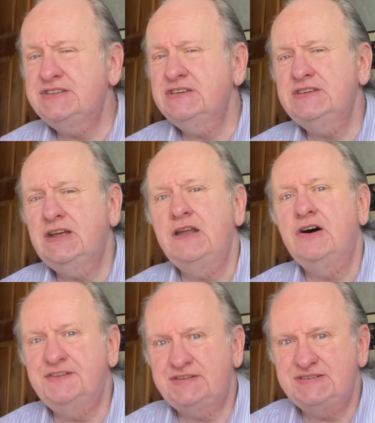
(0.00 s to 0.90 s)
there's a
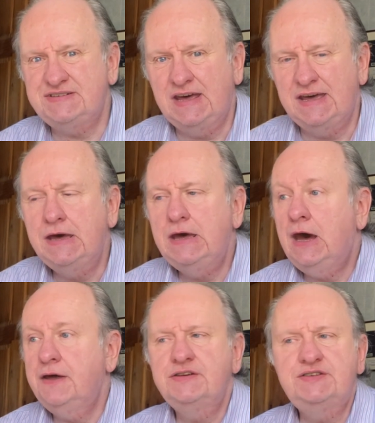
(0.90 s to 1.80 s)
lot to say
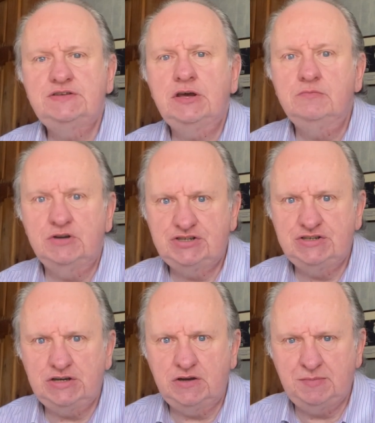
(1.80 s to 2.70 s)
and there's so much to
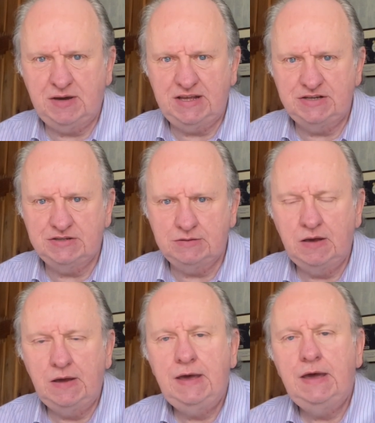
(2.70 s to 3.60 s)
show you about each of them.
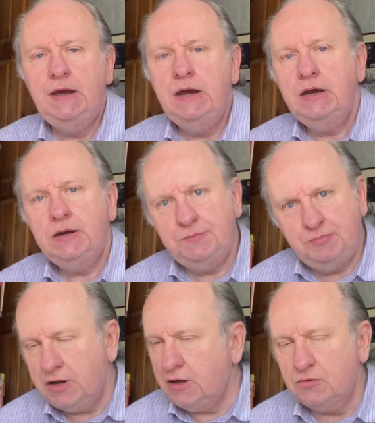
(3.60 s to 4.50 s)

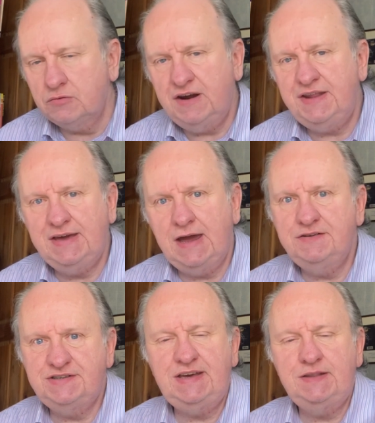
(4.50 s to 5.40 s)
But I already
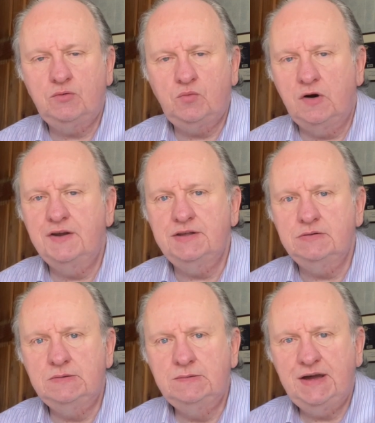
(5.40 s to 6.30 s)
guarantee that one of
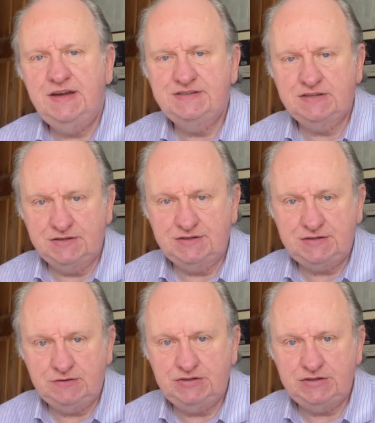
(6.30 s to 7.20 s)
them is going to
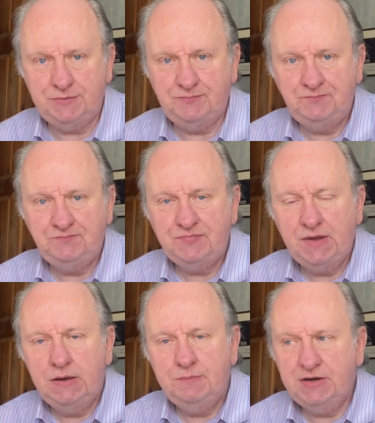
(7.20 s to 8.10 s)
suit you,
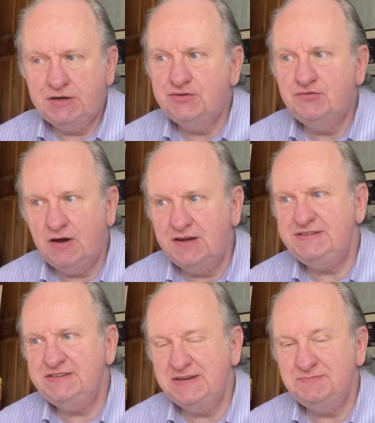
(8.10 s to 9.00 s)
because
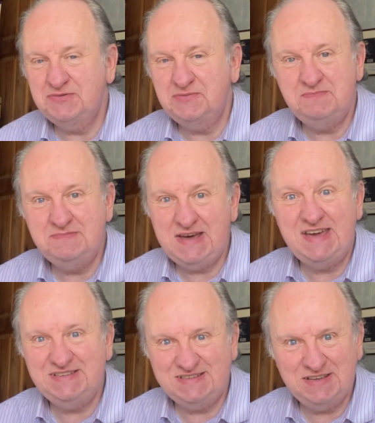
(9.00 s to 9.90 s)
writing apps are
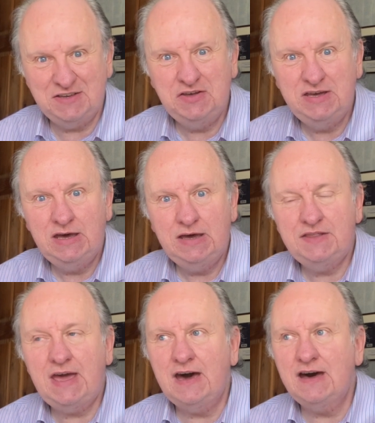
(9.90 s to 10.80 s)
amazing.
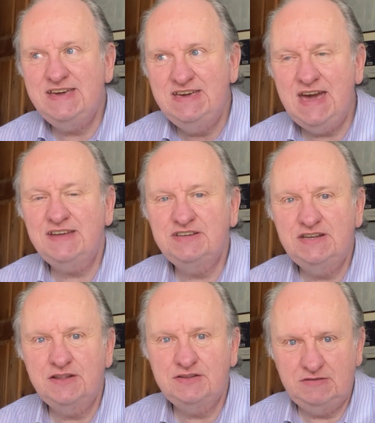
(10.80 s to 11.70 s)
They are yet
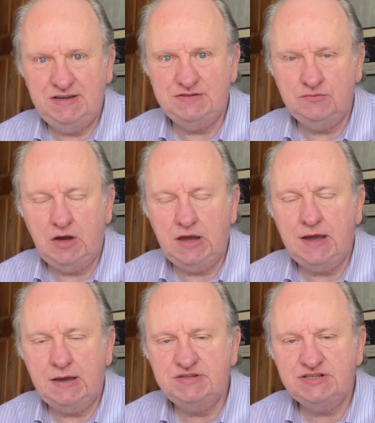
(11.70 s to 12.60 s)
another reason why I
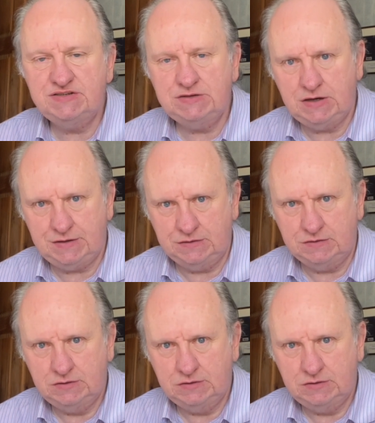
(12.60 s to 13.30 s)
am certain